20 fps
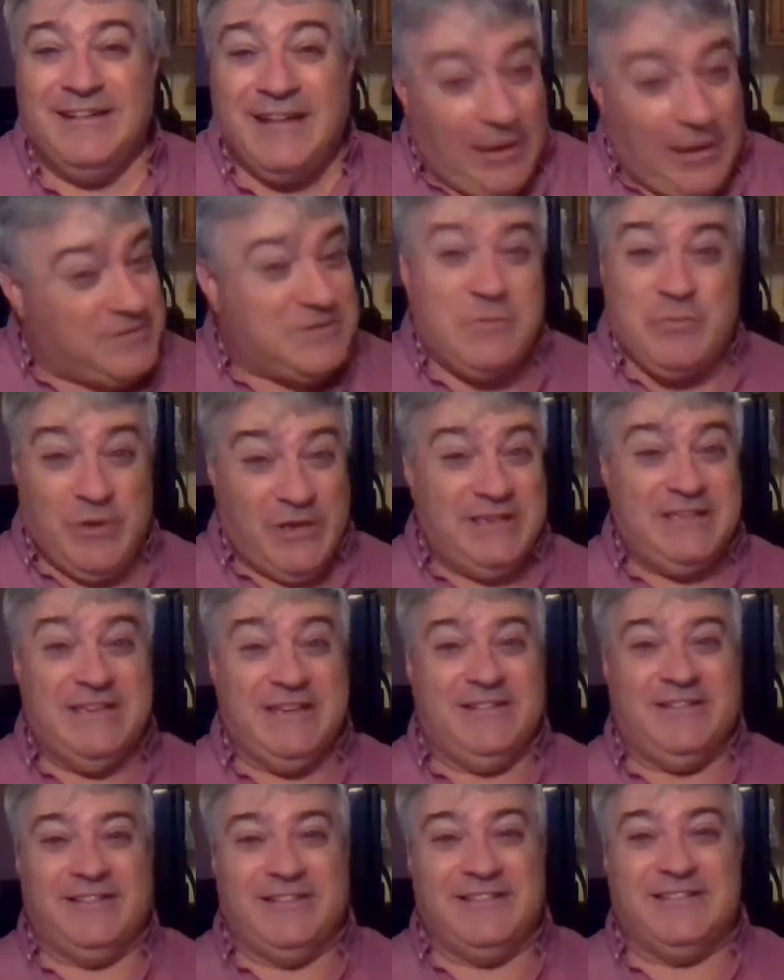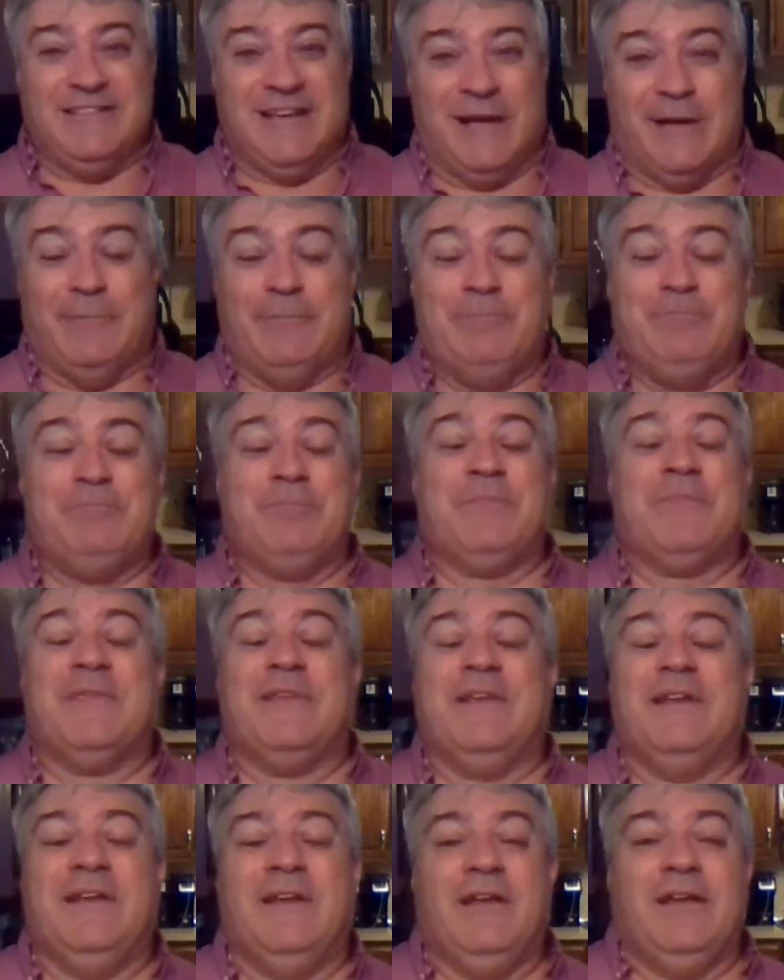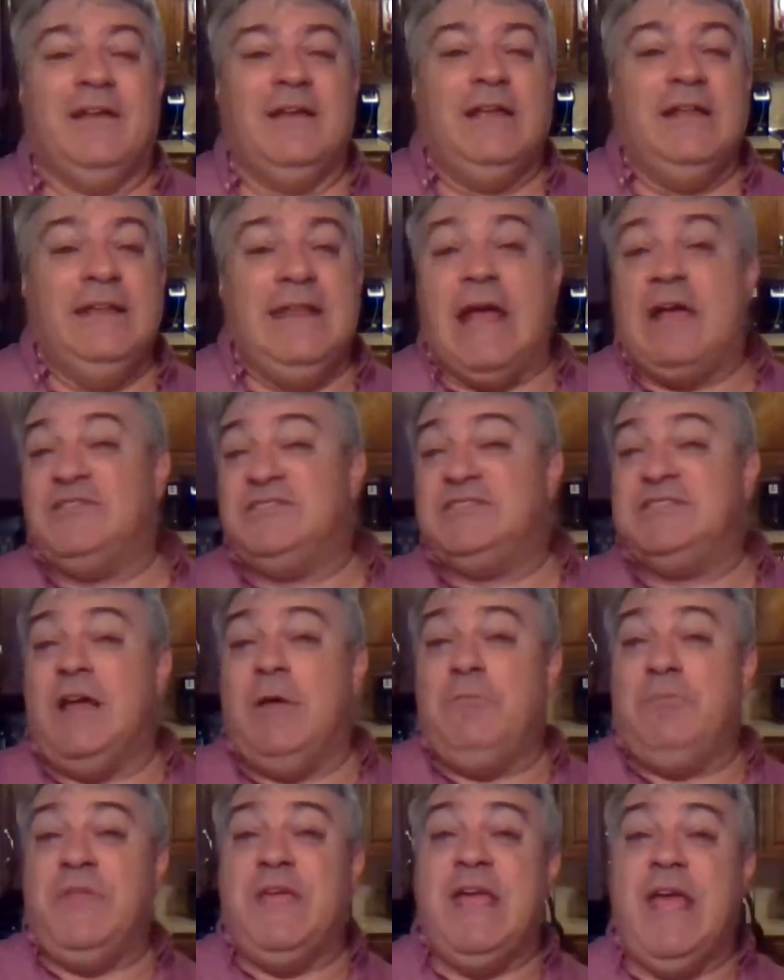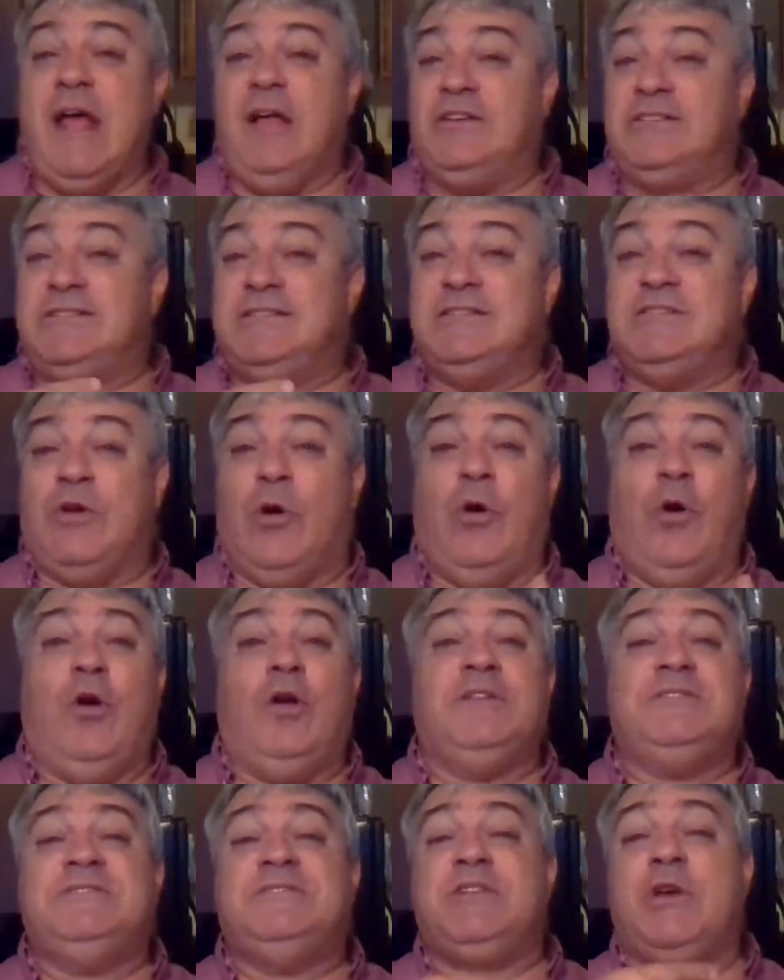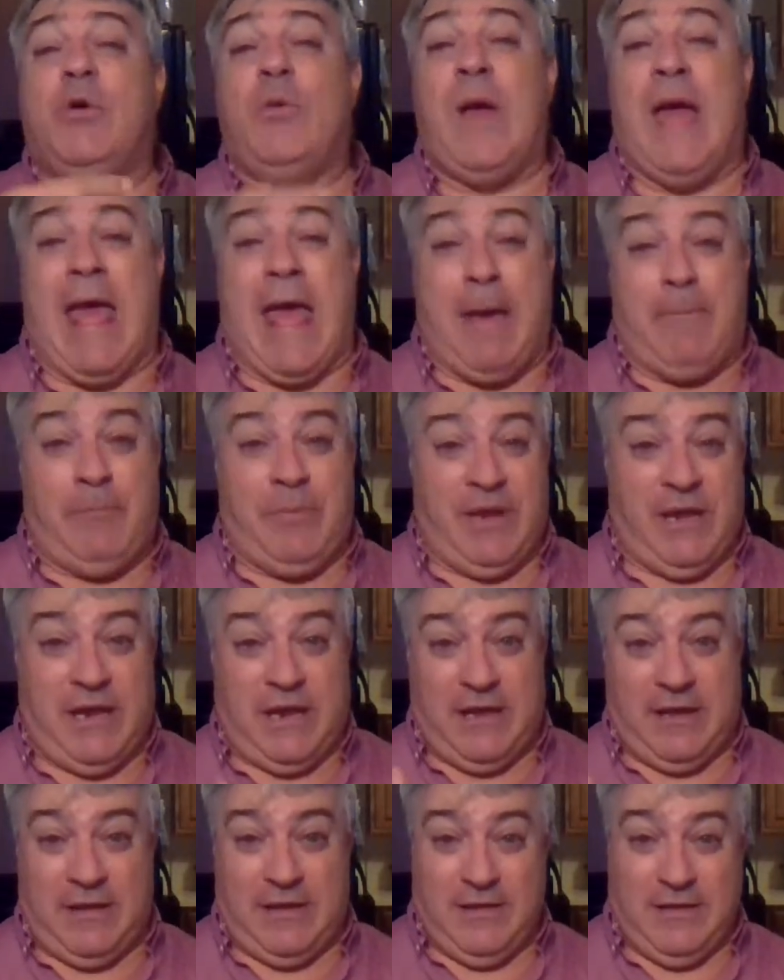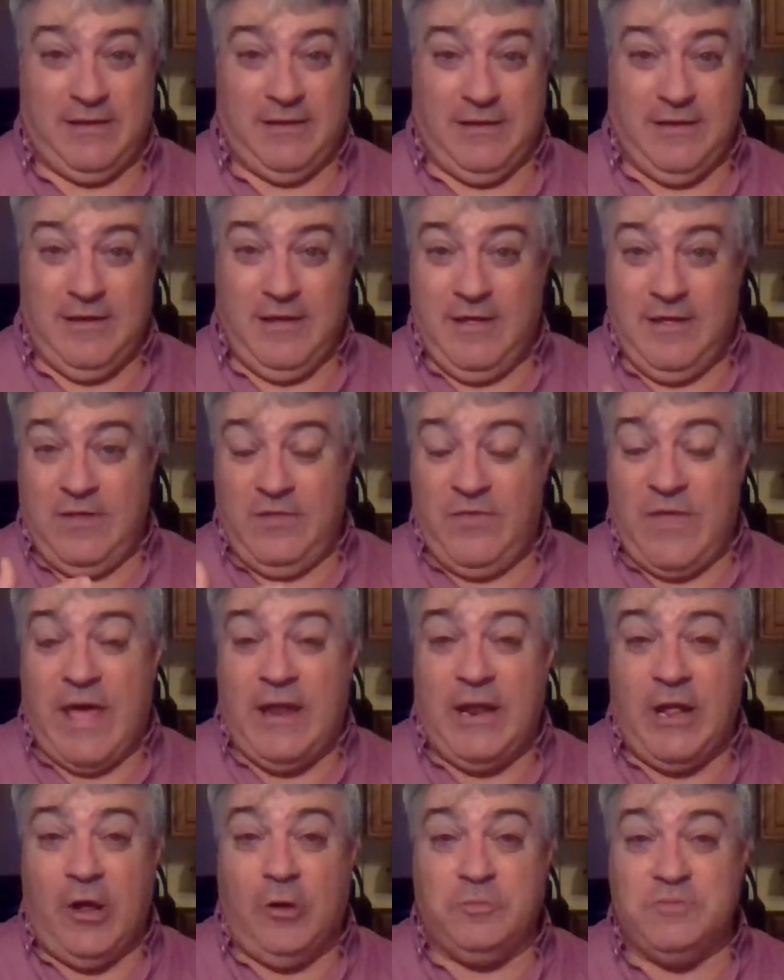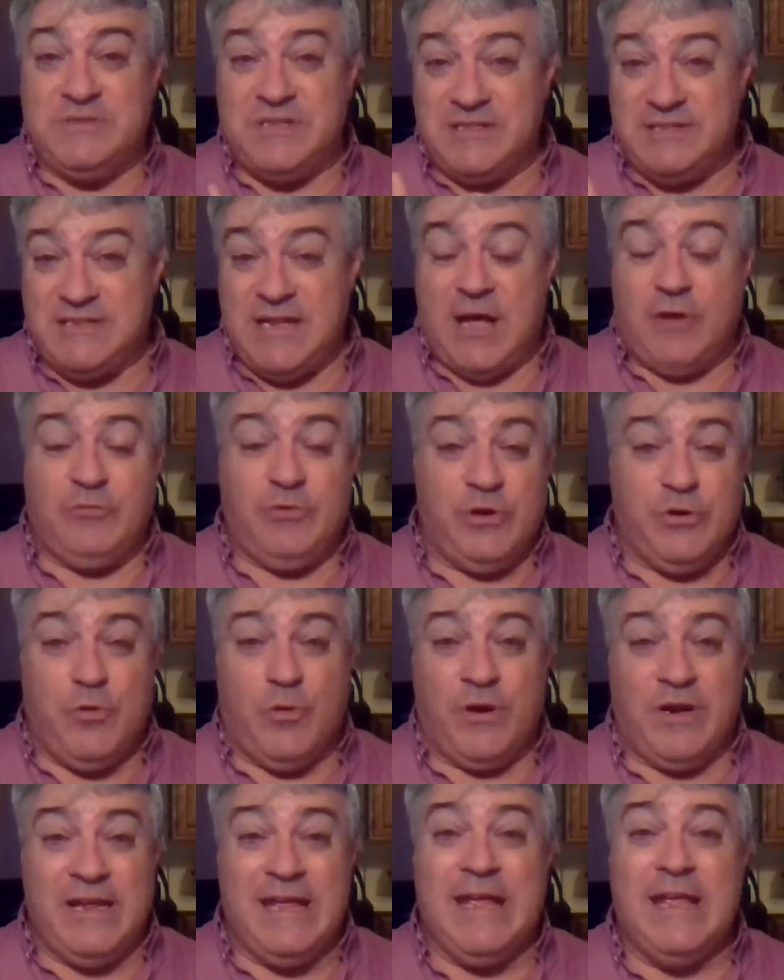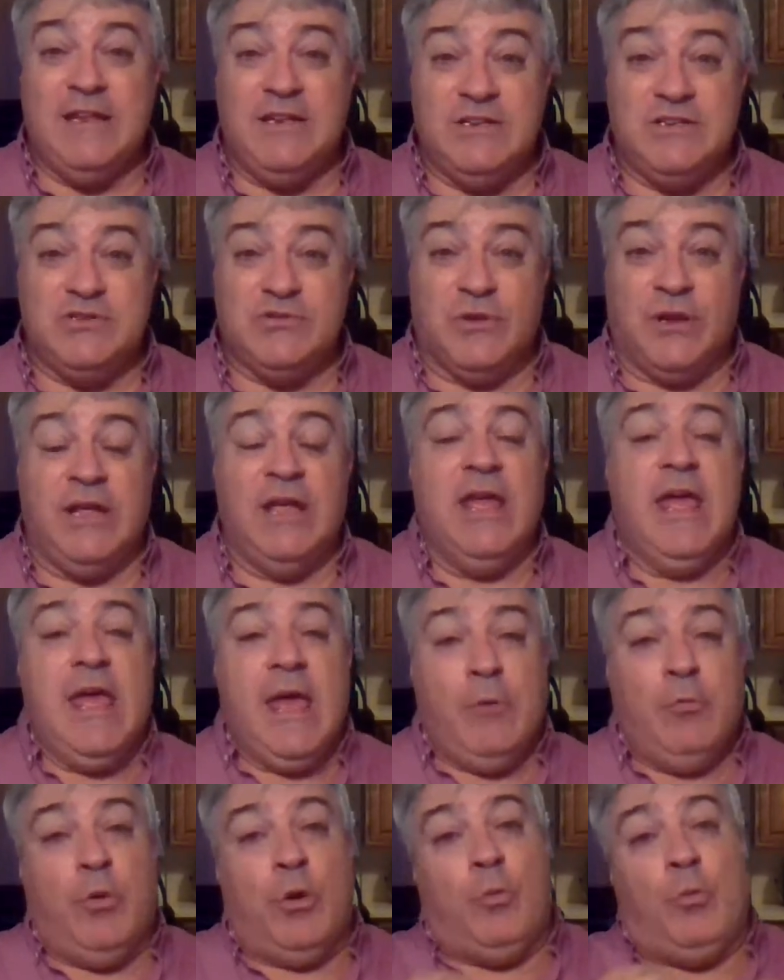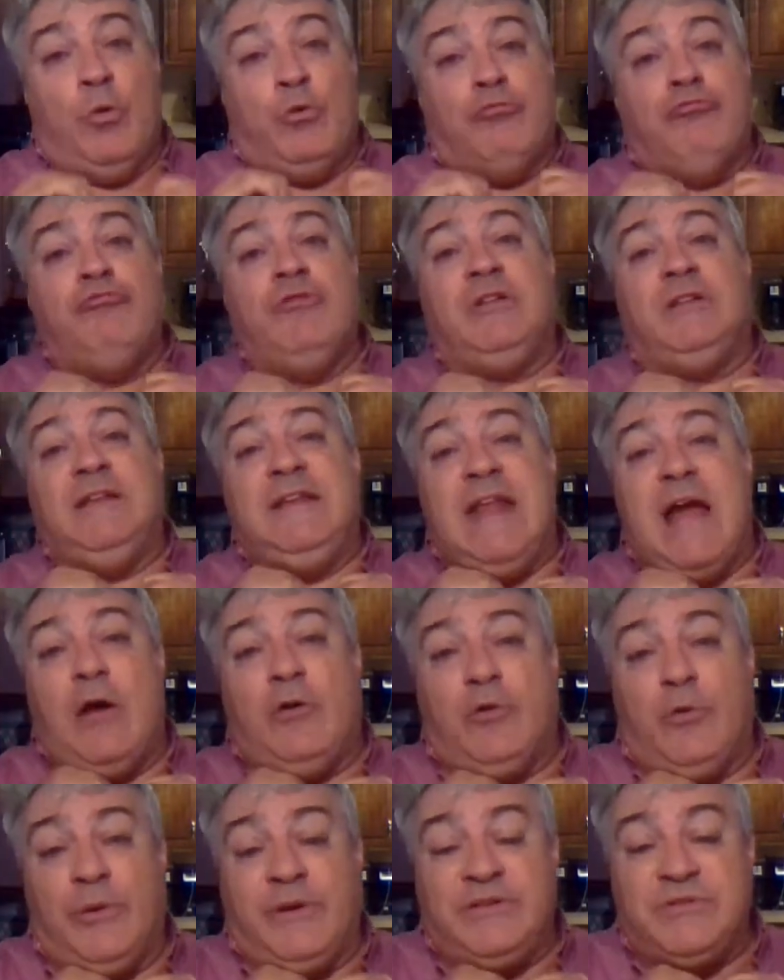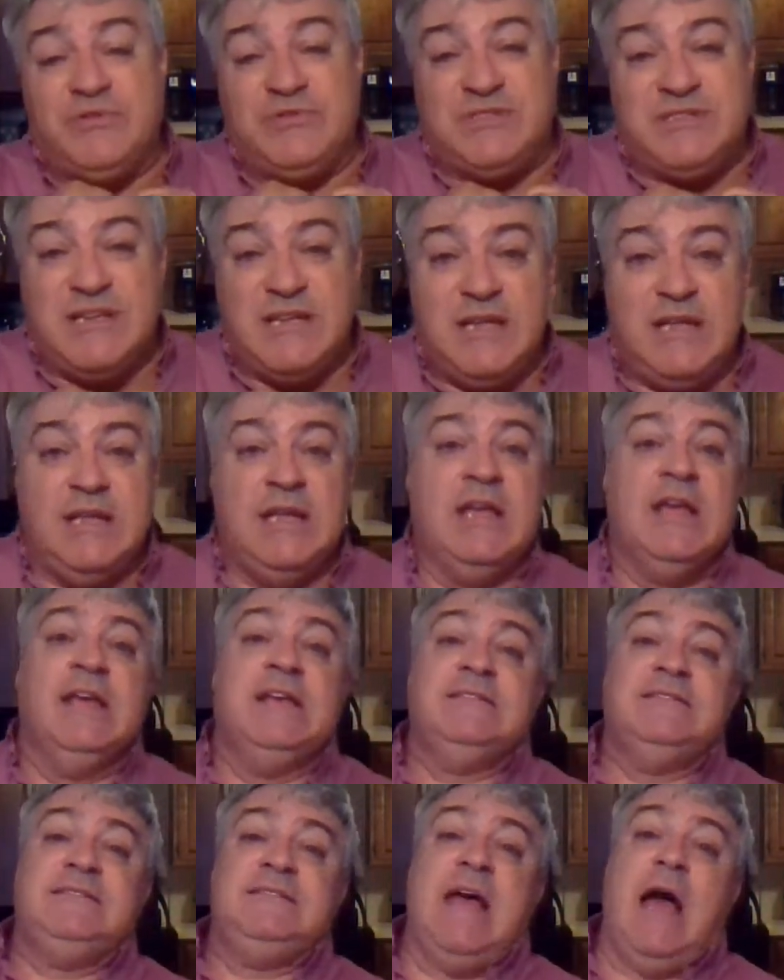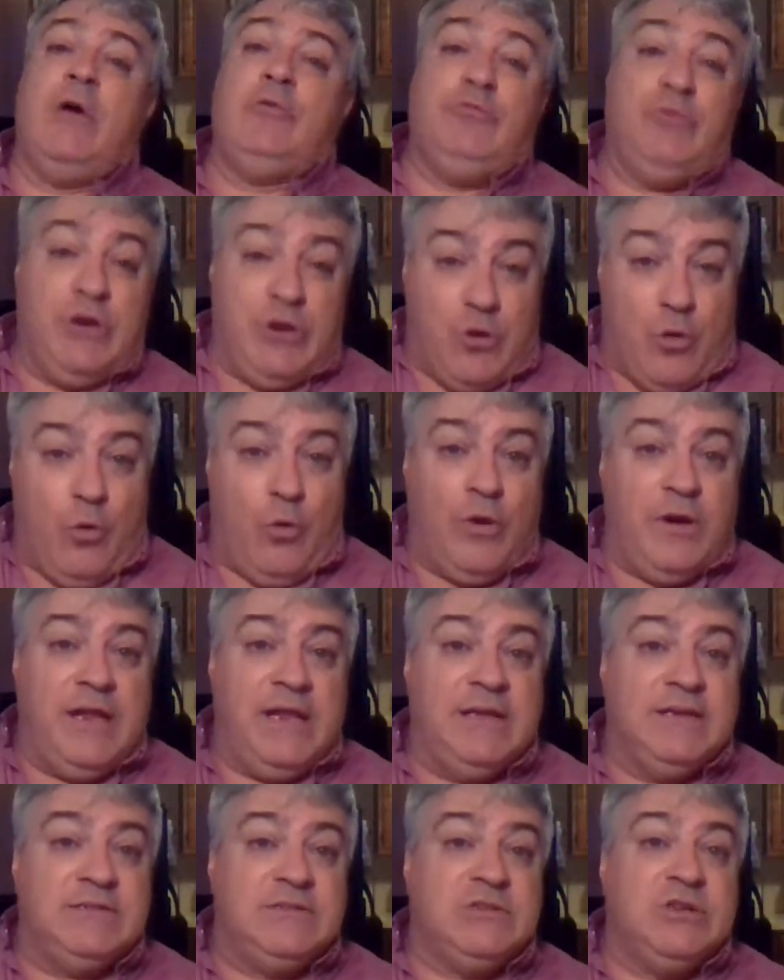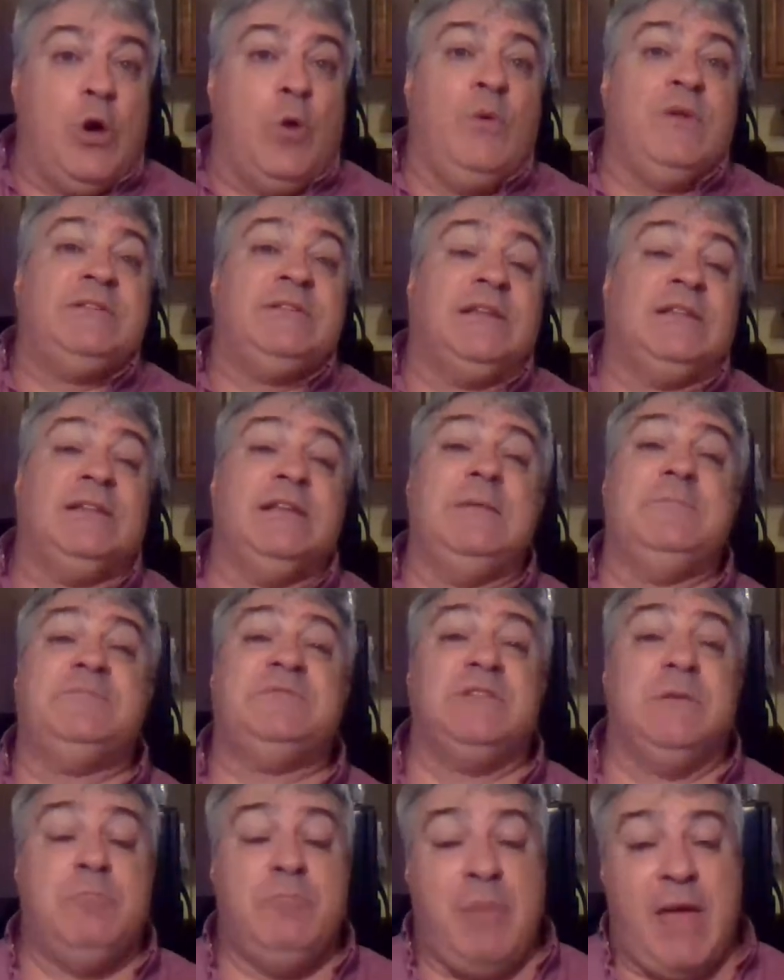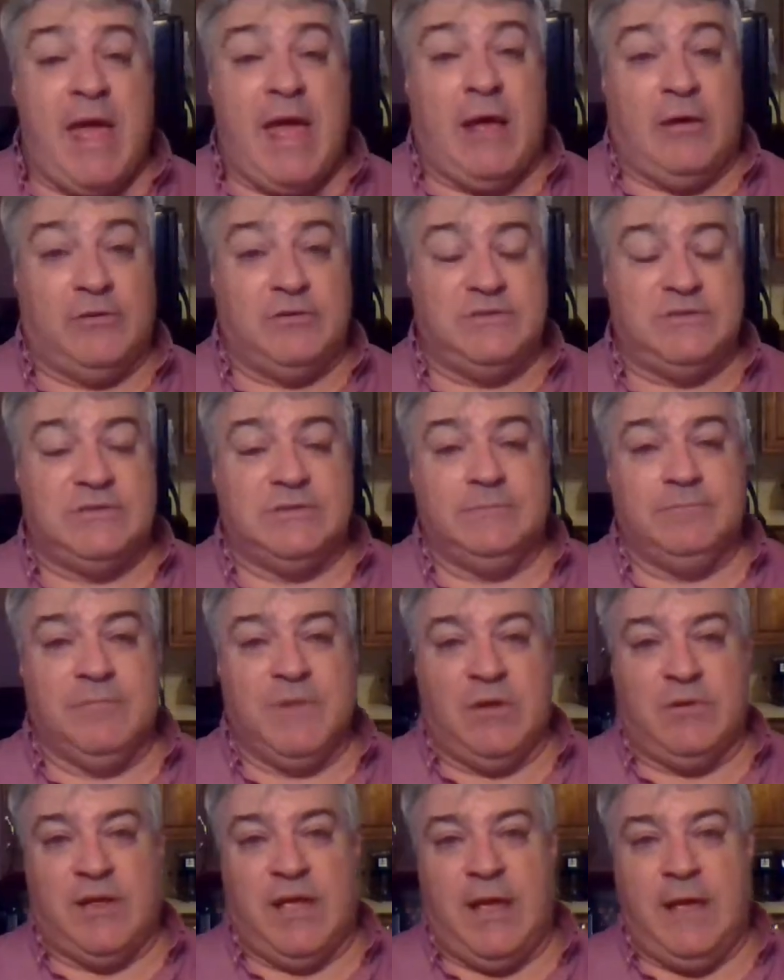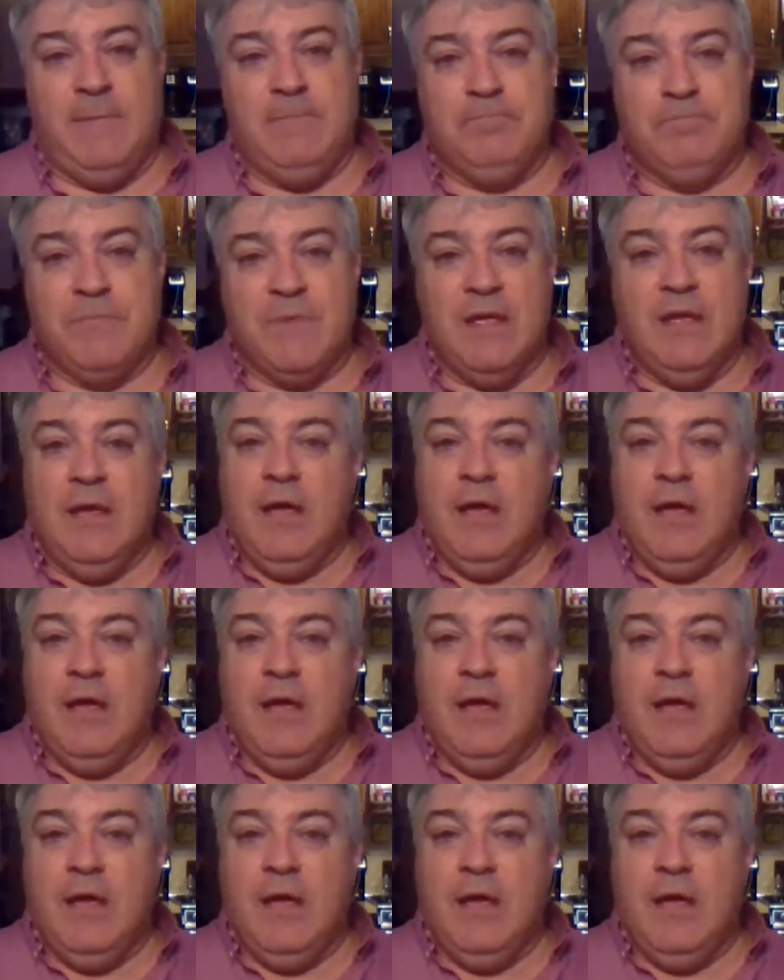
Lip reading: That was a big deal at the time. Now, something else is also happening that helps the sound recording industry, and where we're really now going to see sound recordings go into leaps and bounds, okay?